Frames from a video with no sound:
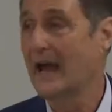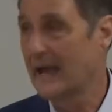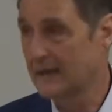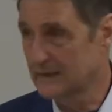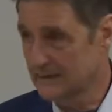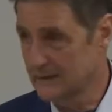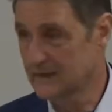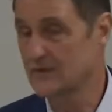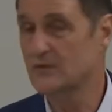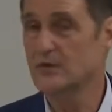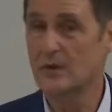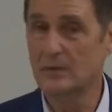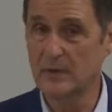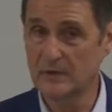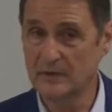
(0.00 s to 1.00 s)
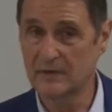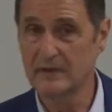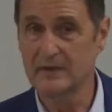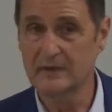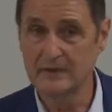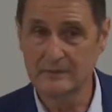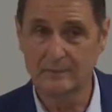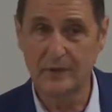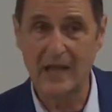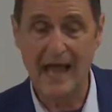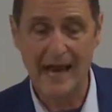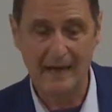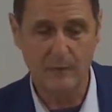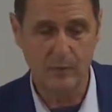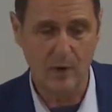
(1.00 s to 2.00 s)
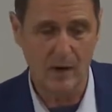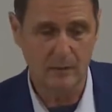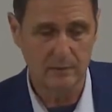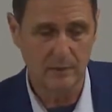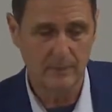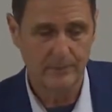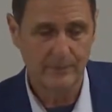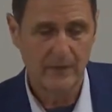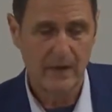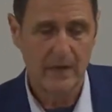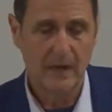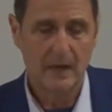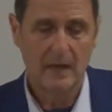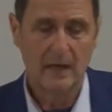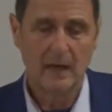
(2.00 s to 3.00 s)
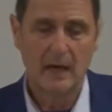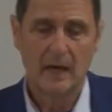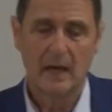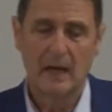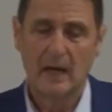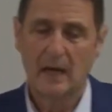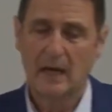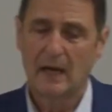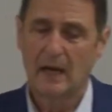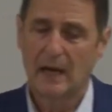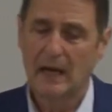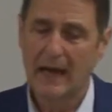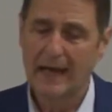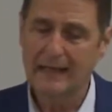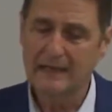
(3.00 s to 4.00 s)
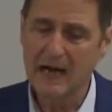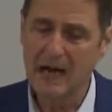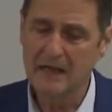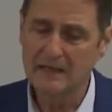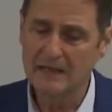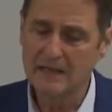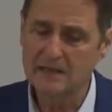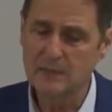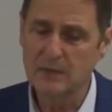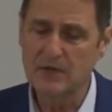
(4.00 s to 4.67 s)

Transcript: and contribute to this plaque problem. Antioxidants